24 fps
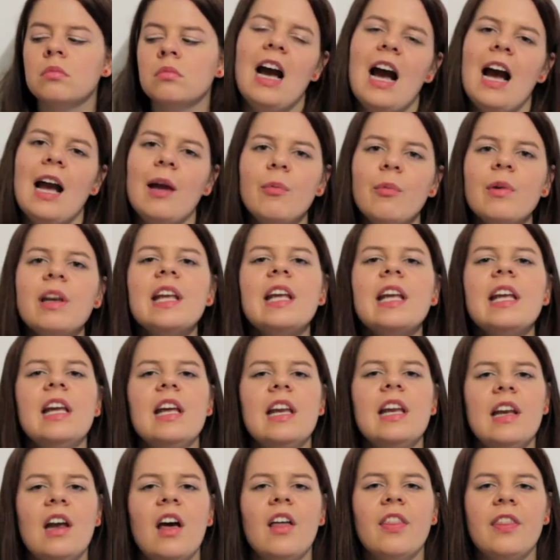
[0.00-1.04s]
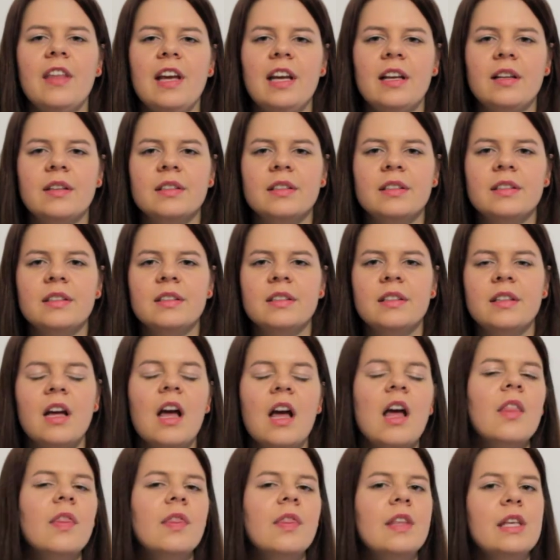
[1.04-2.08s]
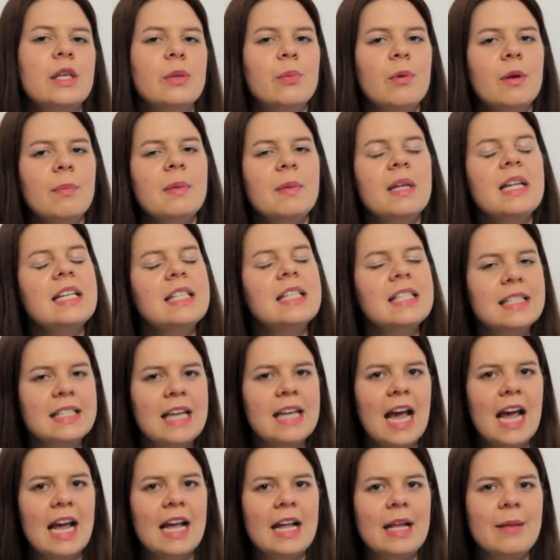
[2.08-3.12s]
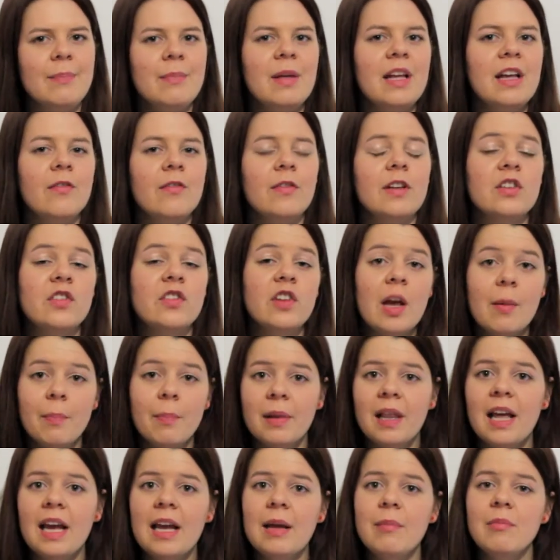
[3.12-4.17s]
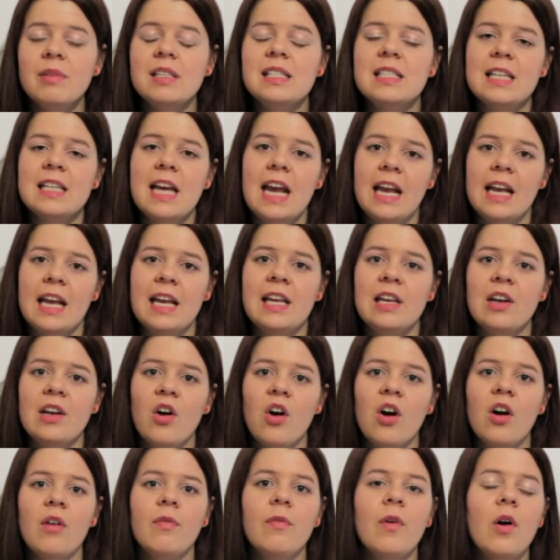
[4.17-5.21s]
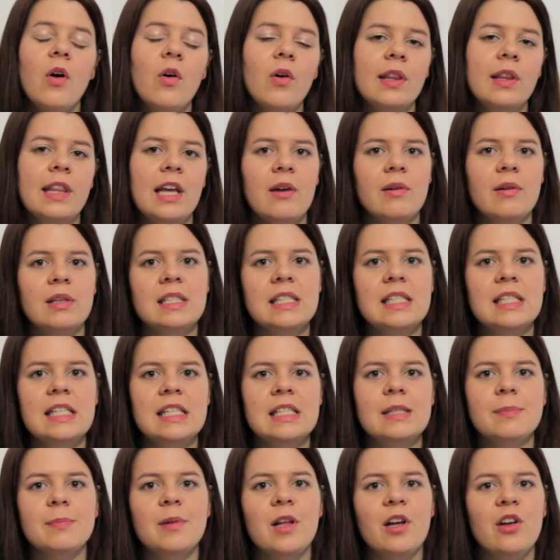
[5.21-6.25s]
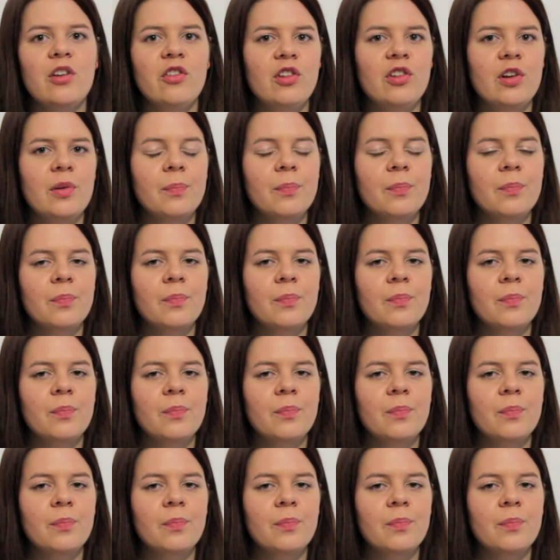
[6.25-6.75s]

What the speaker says: I would hear nothing. This would be the same if a jet plane was taking off or there was an explosion.